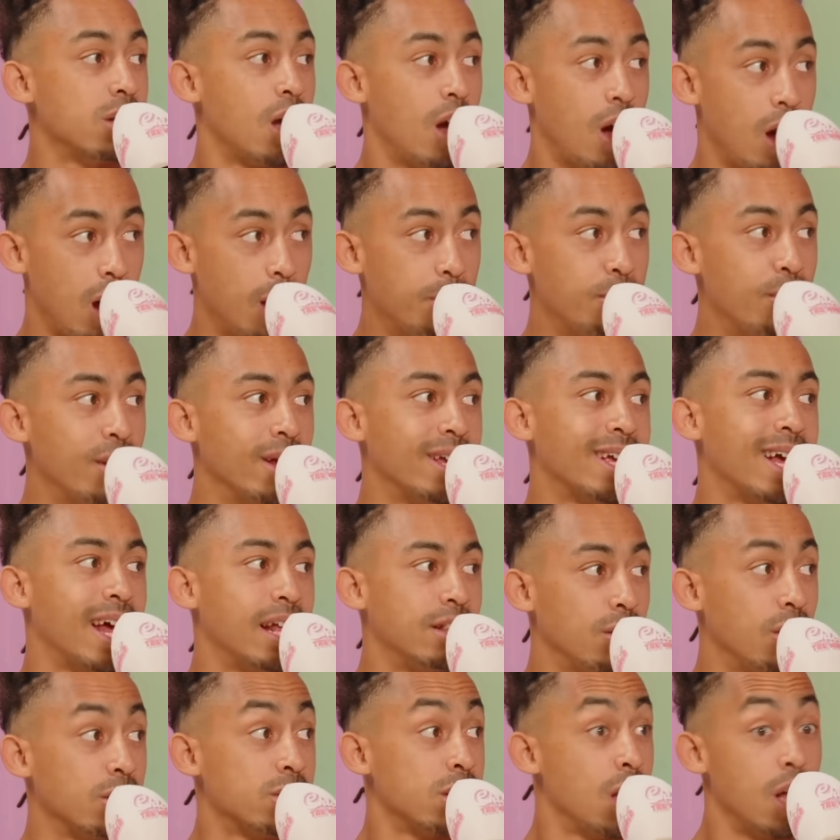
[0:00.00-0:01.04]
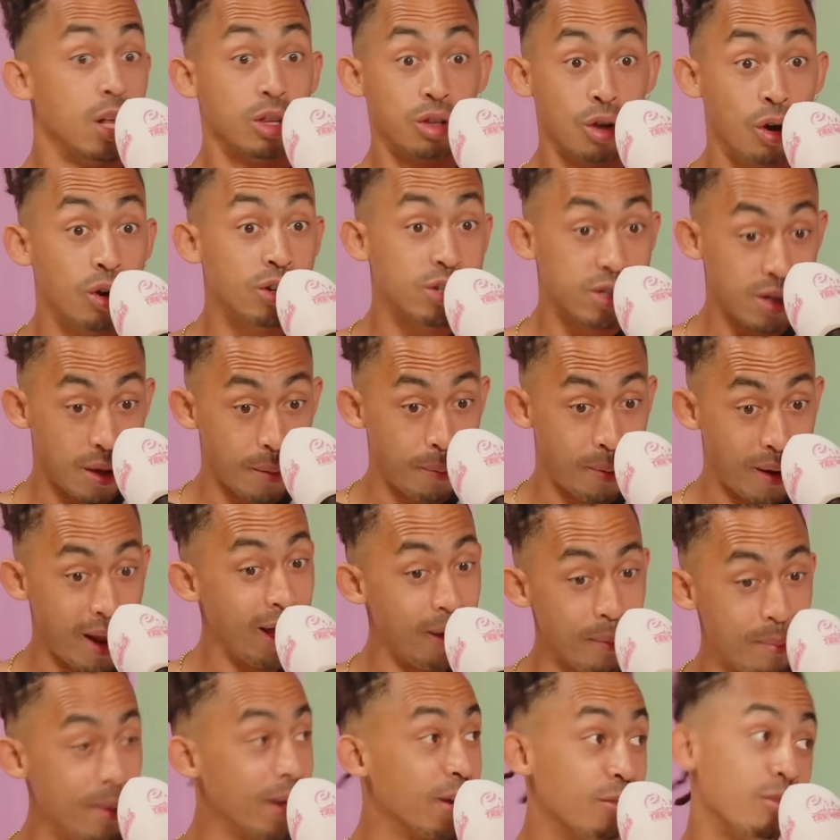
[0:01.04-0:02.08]
heartbreak and dogs. Dogs play
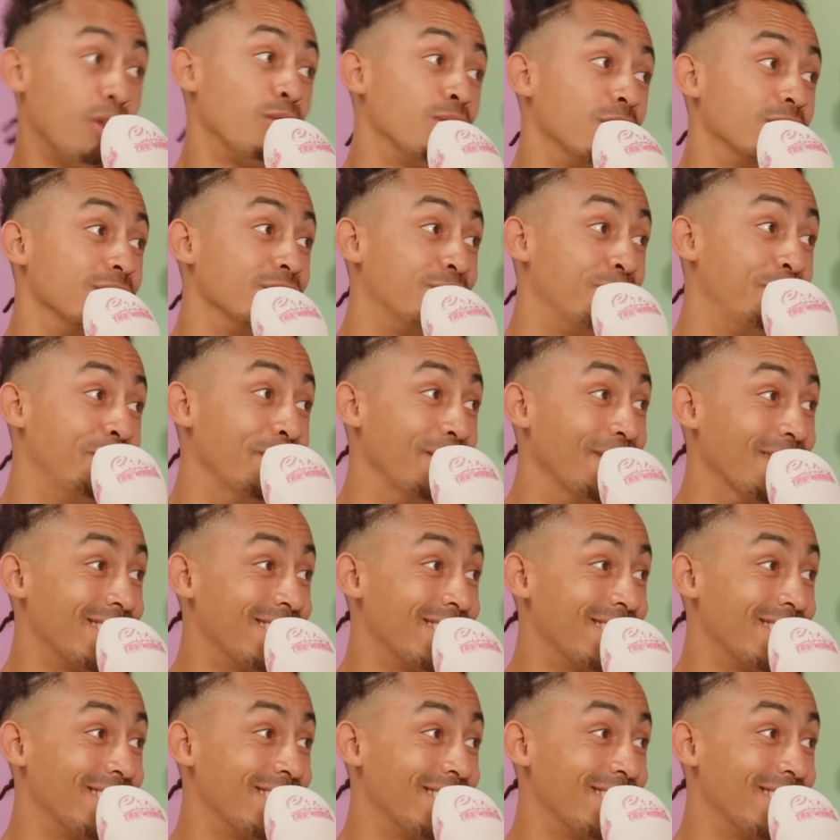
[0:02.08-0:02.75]
a big role in this book.